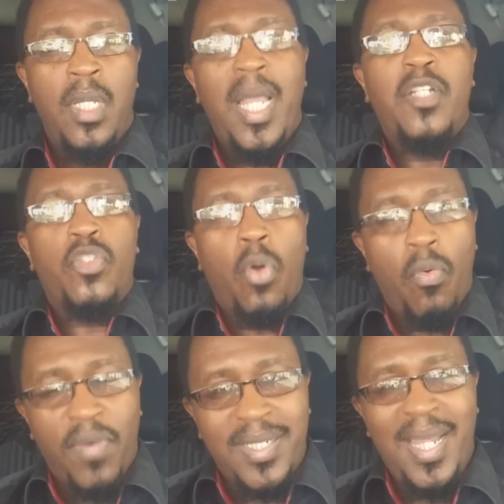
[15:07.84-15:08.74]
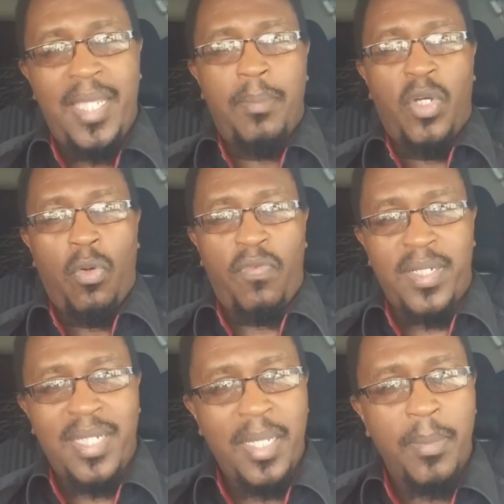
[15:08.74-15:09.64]
And so over time,
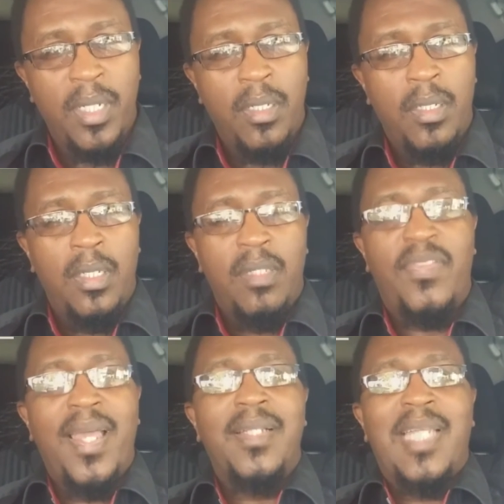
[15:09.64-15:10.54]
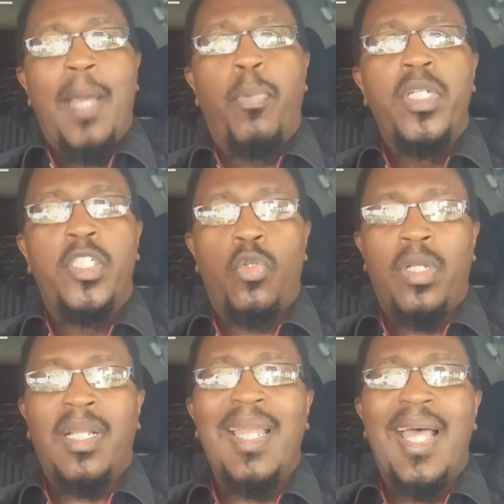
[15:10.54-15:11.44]
the entire political
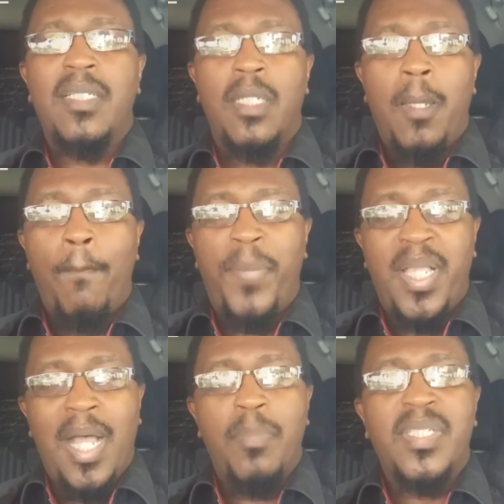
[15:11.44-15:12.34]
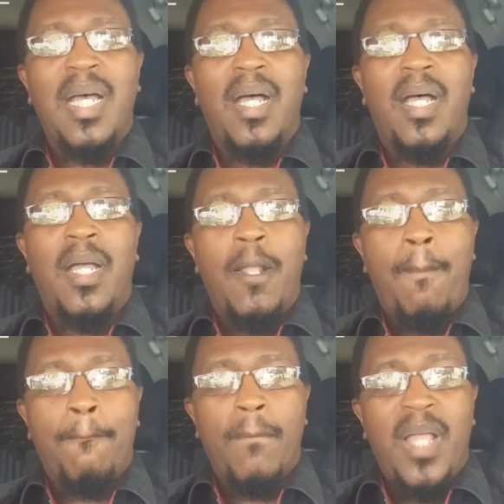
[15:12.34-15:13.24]
class becomes a
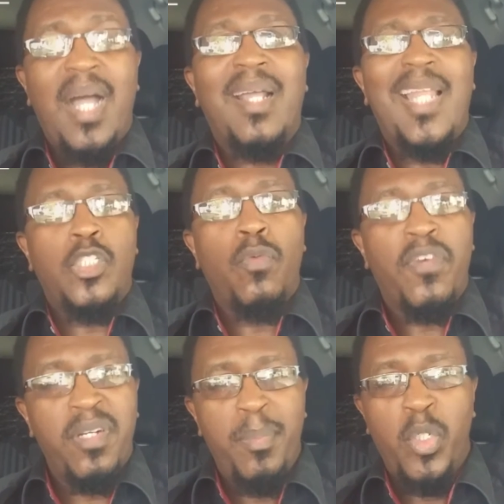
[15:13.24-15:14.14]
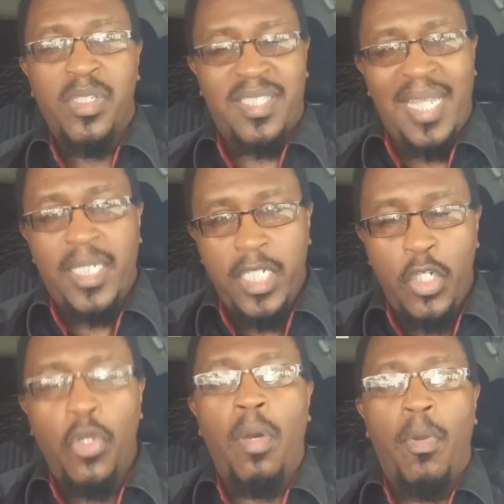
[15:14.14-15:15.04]
class of criminals. Like in
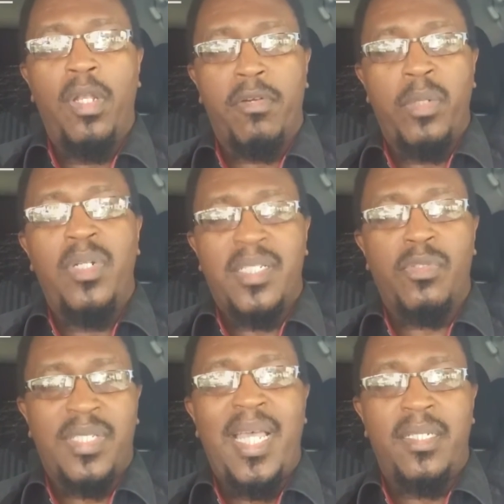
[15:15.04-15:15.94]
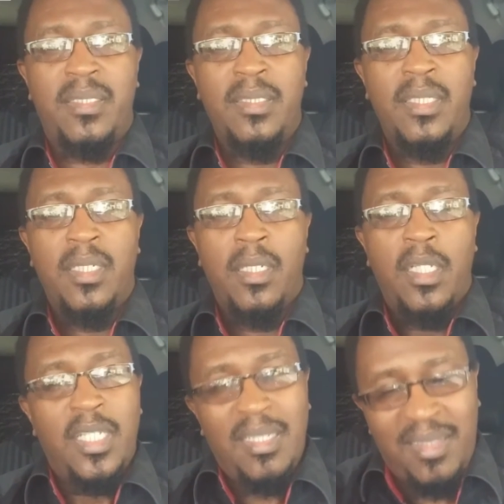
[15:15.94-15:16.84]
normal, regular society,
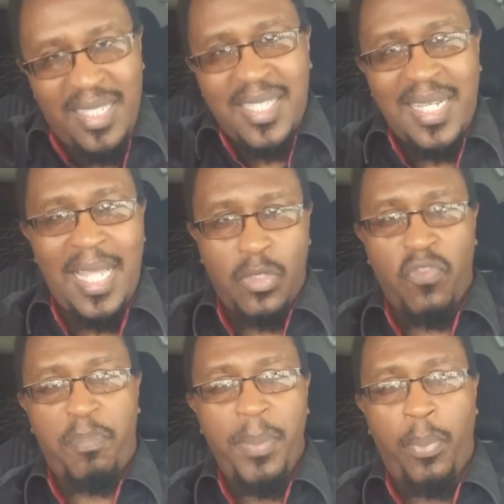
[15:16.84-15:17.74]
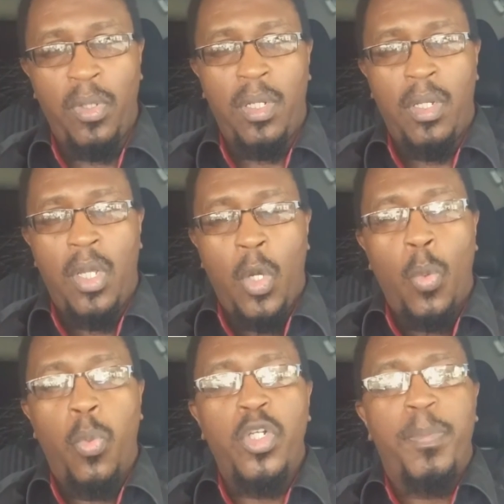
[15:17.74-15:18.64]
this class of people
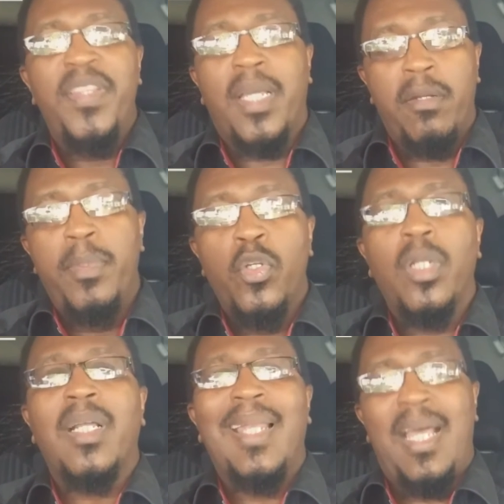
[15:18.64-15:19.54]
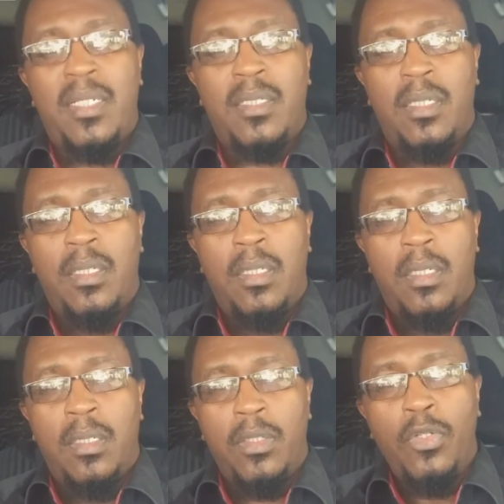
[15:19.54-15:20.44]
would be the criminal class,
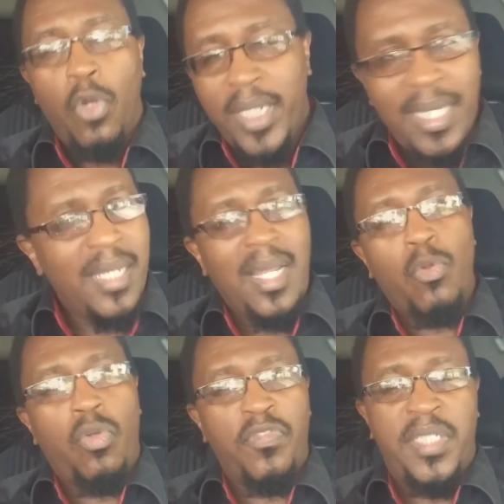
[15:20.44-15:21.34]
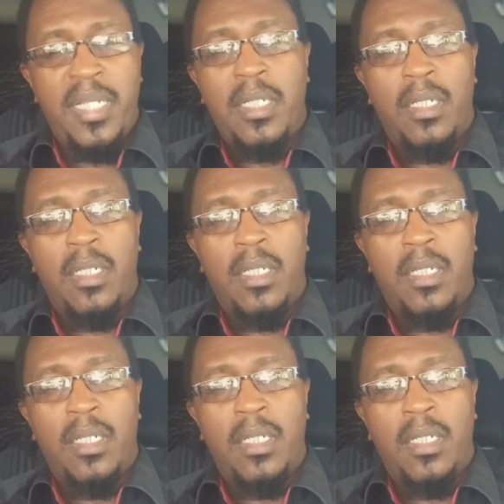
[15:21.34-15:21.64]
in and out of jail.